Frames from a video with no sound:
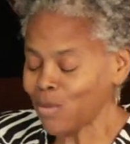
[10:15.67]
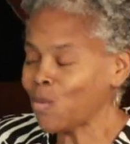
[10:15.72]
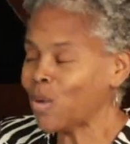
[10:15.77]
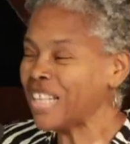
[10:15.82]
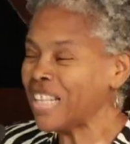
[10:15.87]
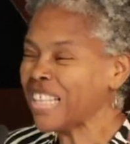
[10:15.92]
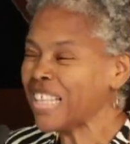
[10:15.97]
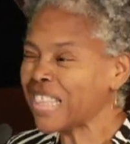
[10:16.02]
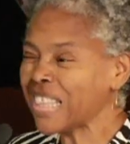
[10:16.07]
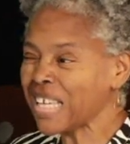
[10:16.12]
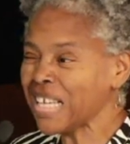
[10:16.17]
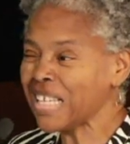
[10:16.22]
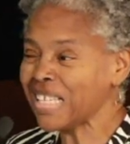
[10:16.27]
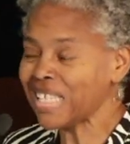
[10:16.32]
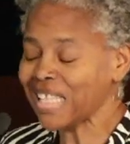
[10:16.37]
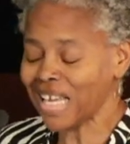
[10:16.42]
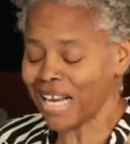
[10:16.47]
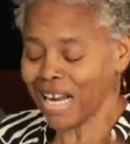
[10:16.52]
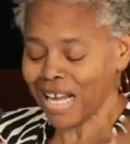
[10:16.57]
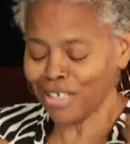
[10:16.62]
One of the things
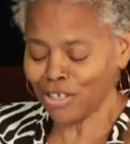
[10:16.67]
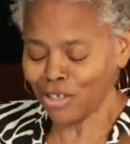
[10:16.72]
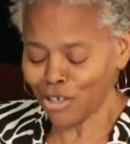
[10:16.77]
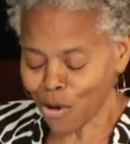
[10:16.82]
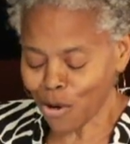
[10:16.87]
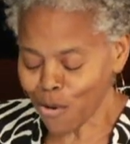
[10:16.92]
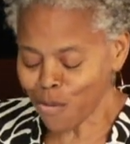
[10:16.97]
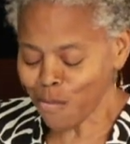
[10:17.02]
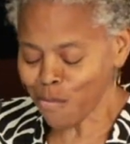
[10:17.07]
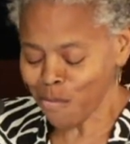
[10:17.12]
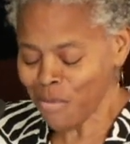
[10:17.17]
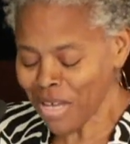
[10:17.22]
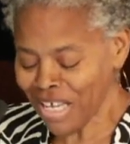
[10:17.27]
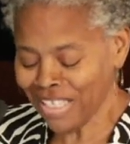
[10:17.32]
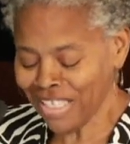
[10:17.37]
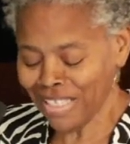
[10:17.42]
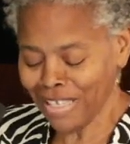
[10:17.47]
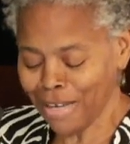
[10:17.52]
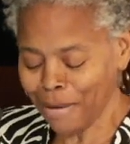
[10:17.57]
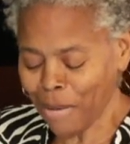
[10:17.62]
that I don't
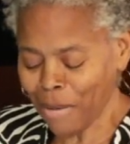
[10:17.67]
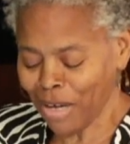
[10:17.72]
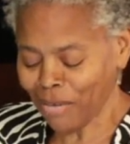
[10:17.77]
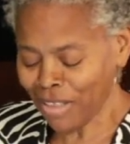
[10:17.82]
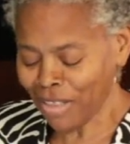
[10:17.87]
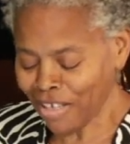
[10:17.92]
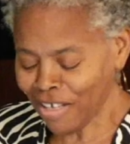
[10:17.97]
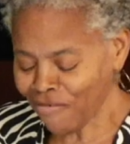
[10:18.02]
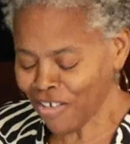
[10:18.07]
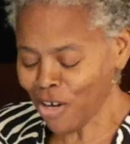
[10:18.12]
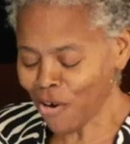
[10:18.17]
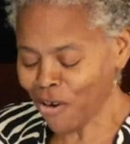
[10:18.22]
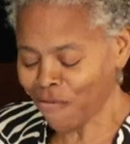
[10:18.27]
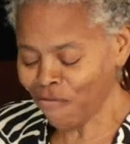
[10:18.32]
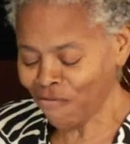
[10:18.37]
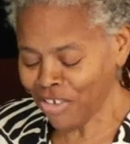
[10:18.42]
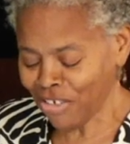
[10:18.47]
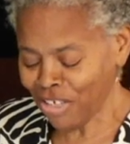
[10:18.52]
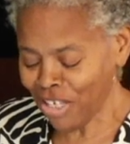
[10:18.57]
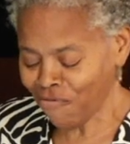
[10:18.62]
miss about living on
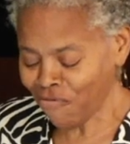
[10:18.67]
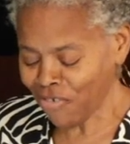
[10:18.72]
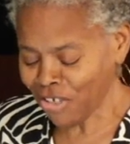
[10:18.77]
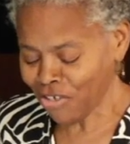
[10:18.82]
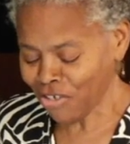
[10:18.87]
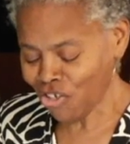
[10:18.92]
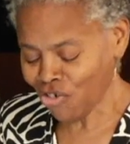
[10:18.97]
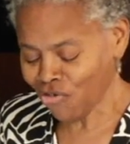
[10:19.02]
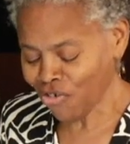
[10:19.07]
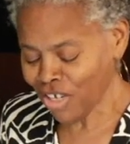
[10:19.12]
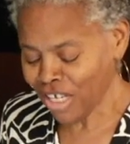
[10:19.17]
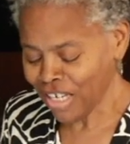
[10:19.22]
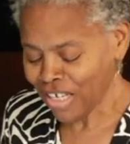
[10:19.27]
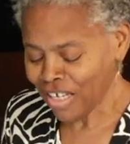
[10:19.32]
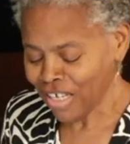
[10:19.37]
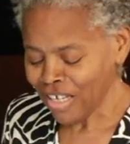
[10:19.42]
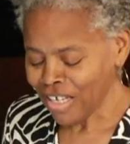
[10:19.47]
55th Street